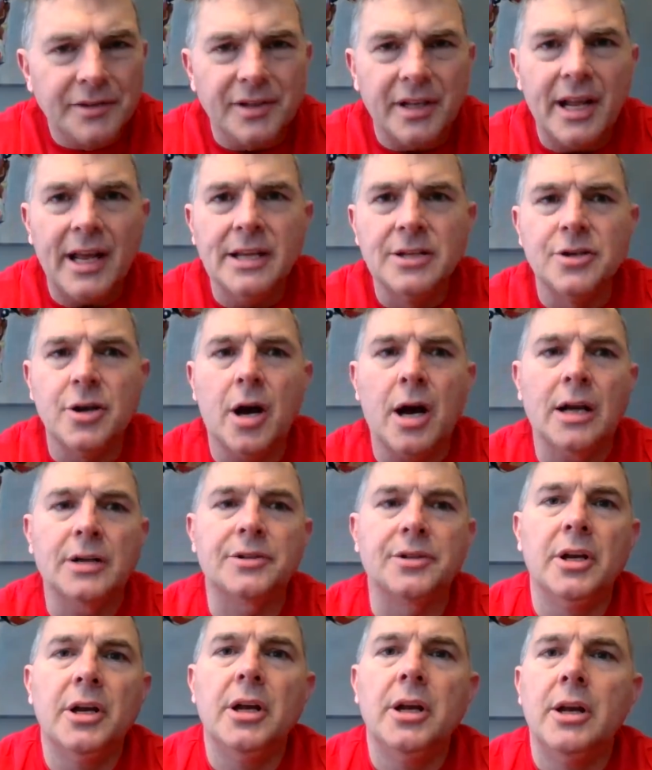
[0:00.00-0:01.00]
I said, "Hey
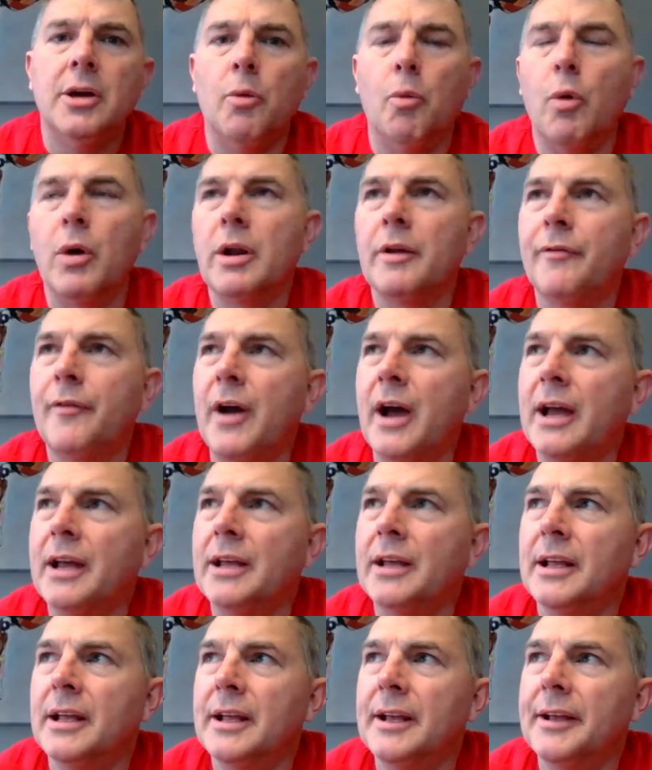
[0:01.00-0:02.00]
Josh, what if
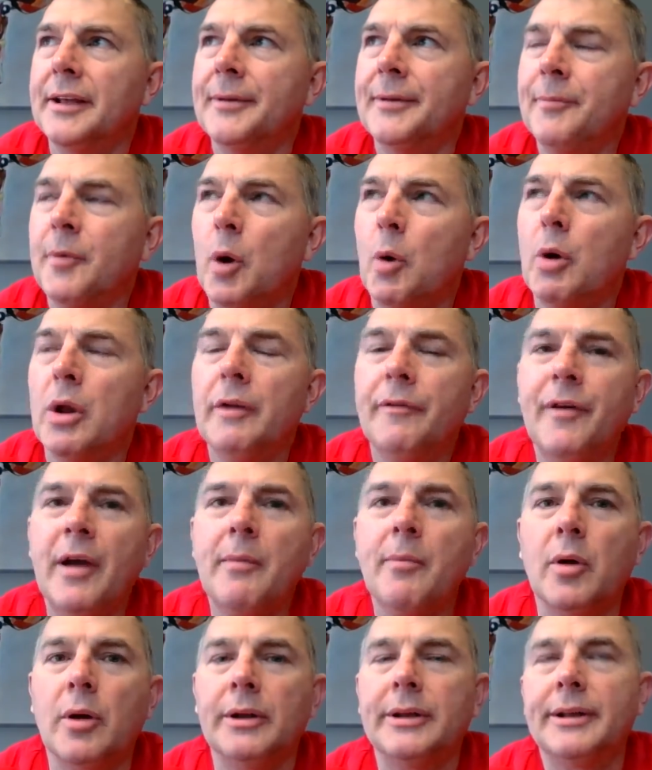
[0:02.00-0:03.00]
I,
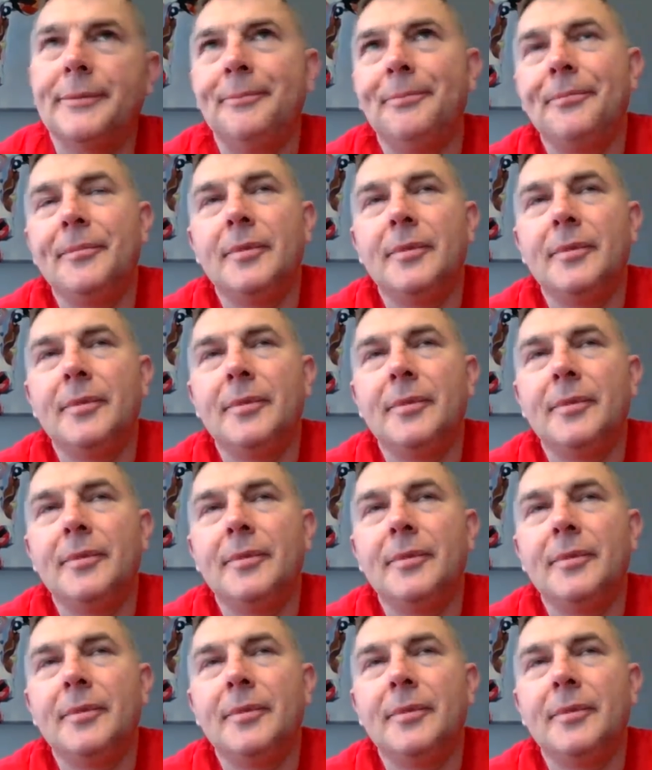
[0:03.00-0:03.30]
what if I'm,